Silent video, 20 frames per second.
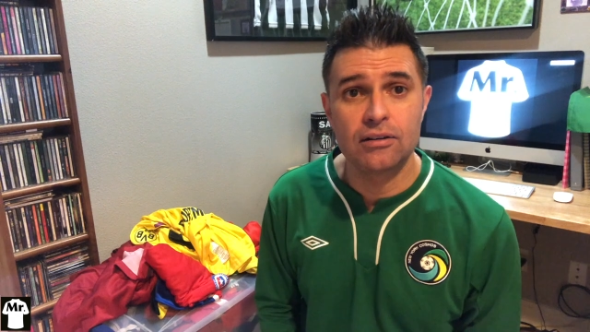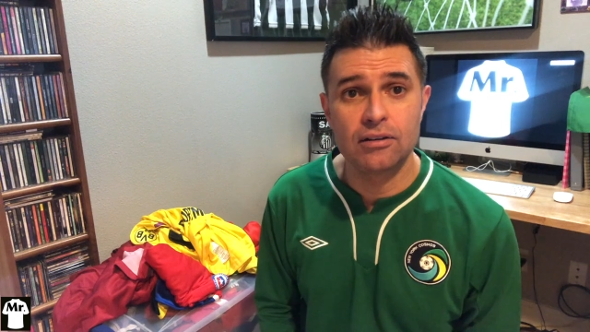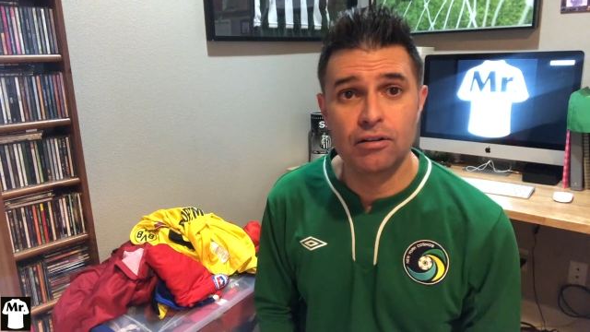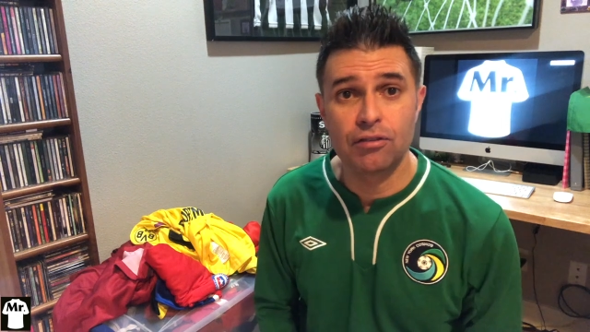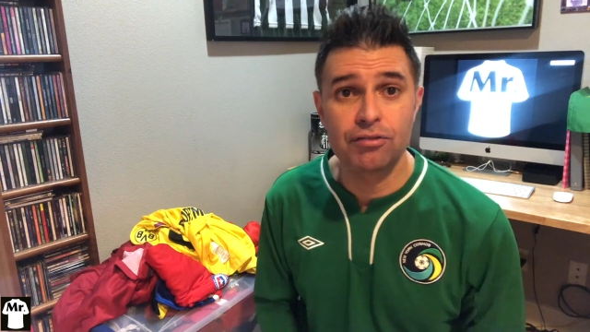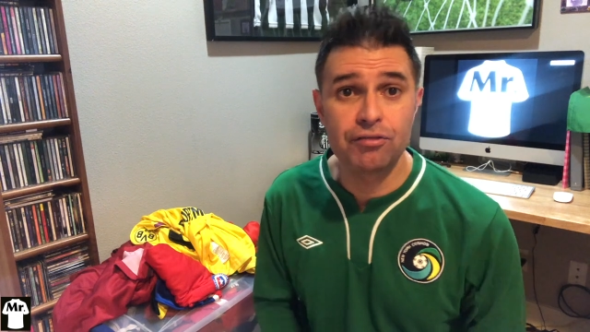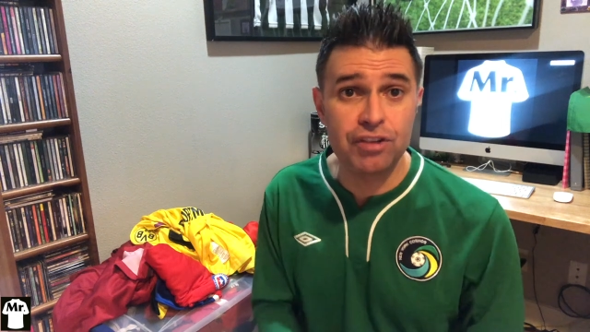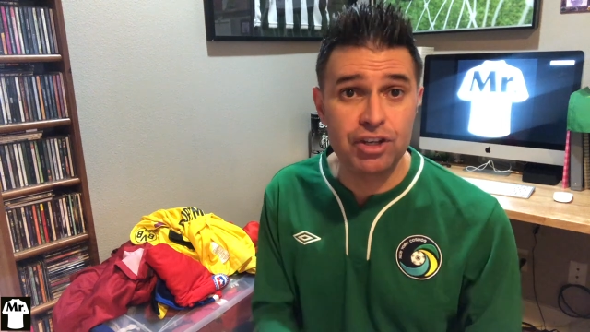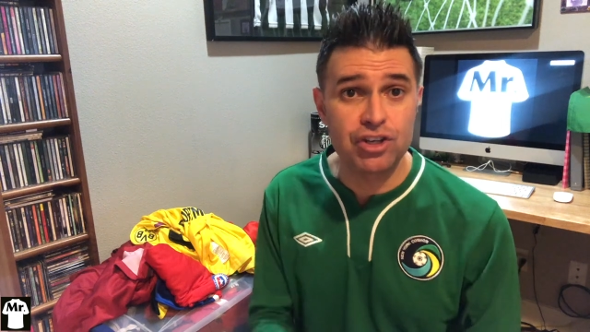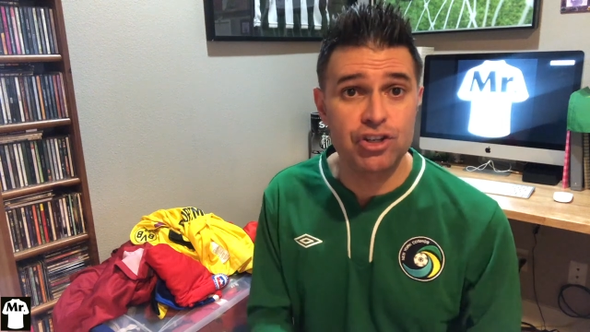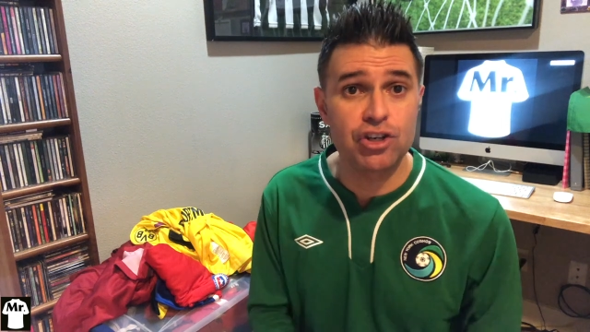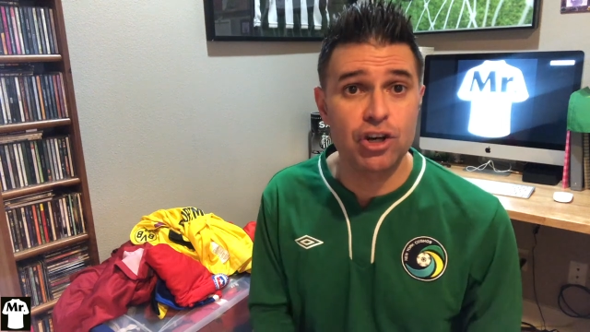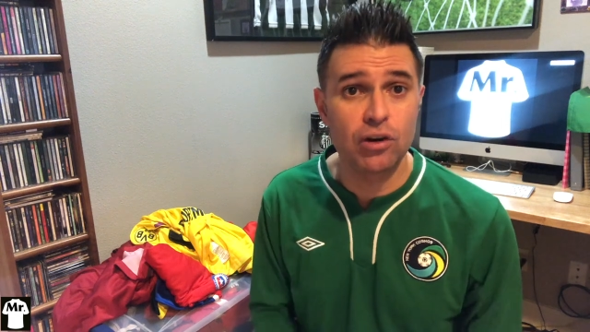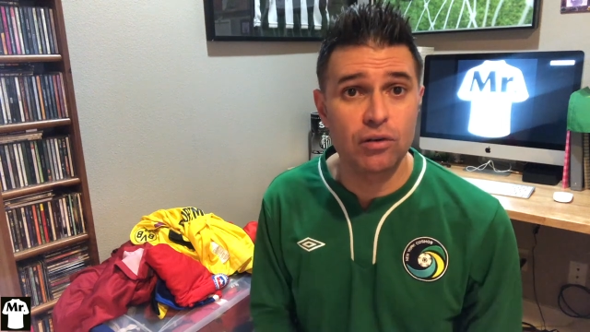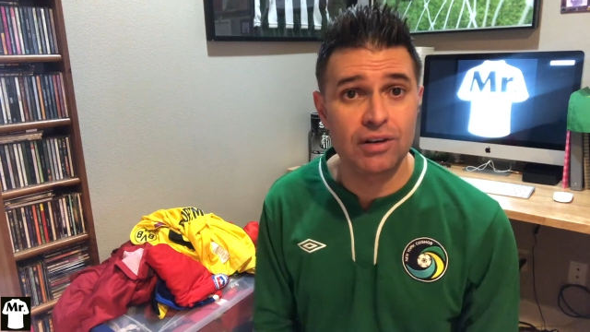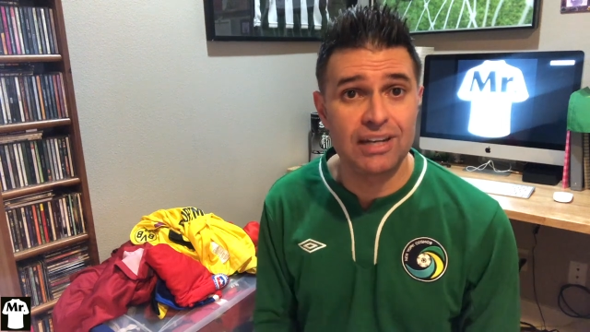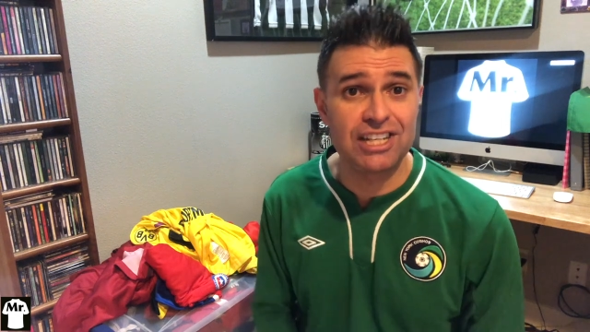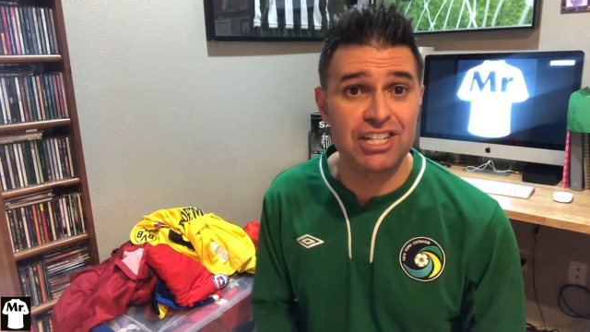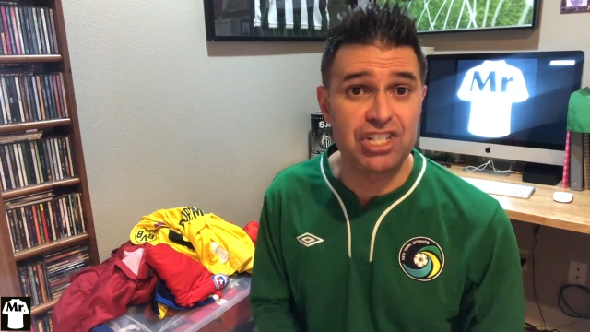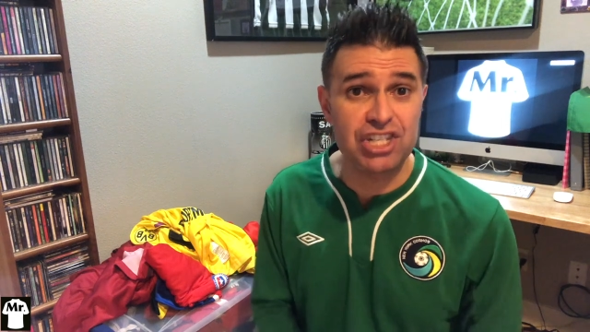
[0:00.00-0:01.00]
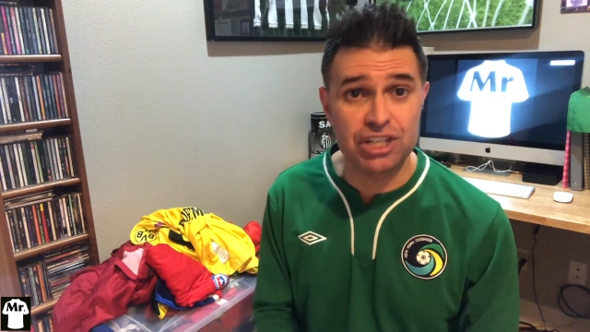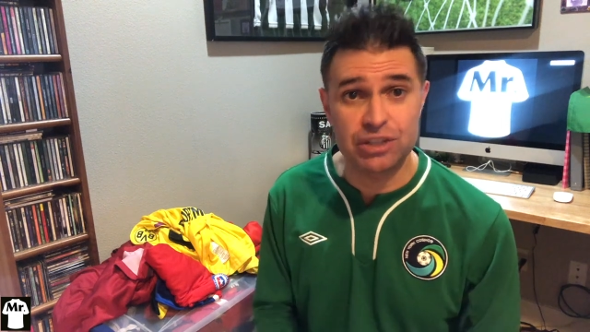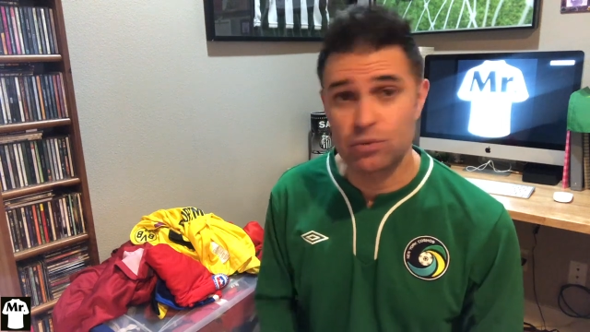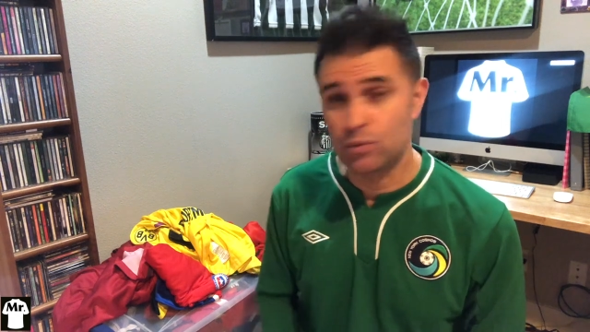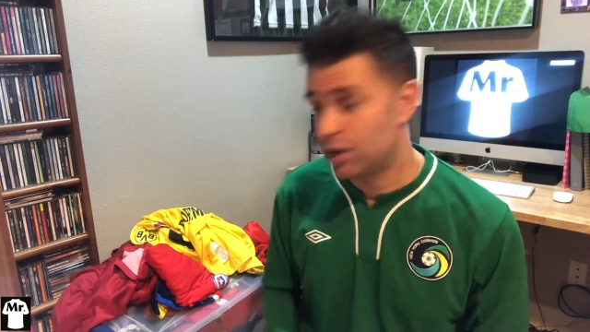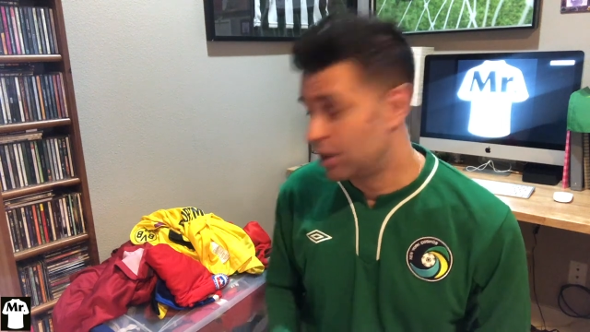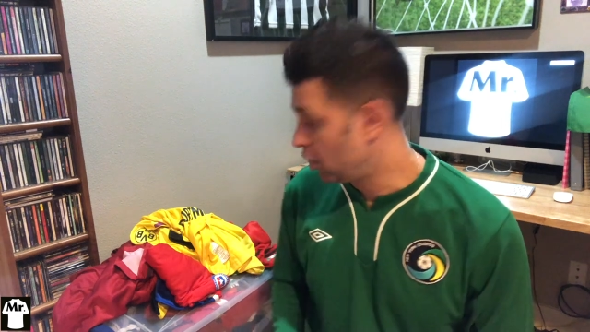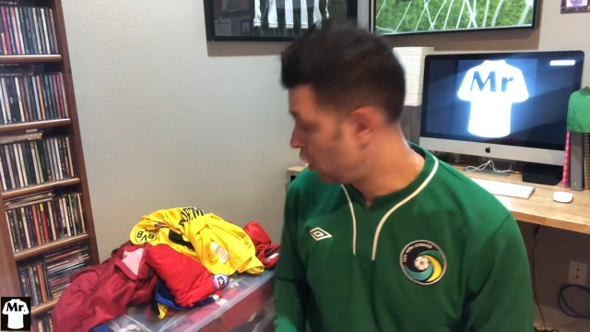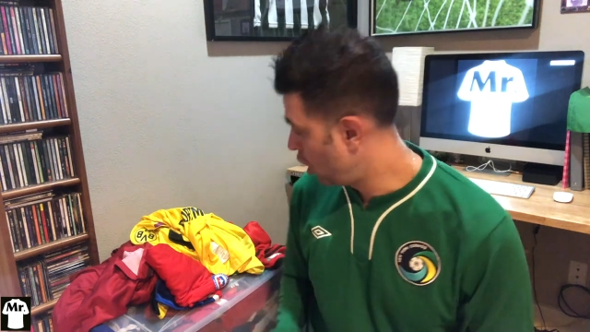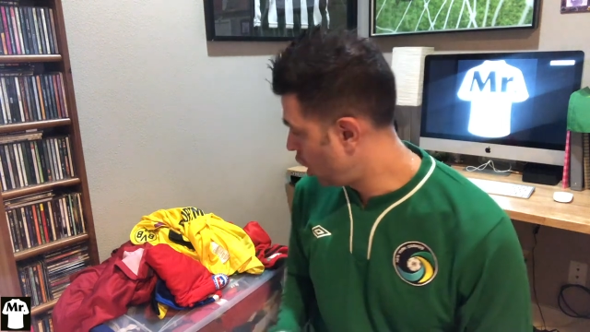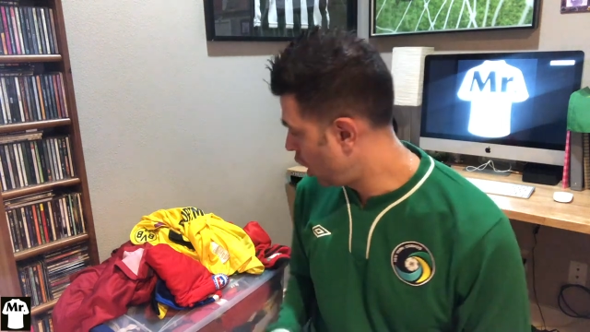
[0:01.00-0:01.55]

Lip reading: official, legit one or